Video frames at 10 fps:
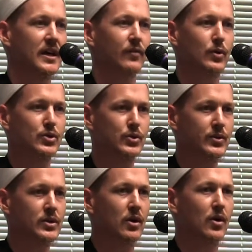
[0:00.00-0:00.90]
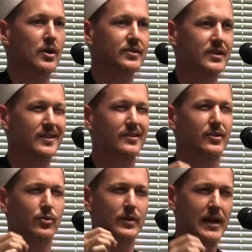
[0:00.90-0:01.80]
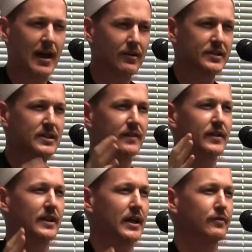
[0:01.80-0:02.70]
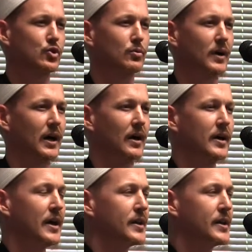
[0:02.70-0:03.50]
If we're tuning our hearts in to the reality of the day of Jum'ah,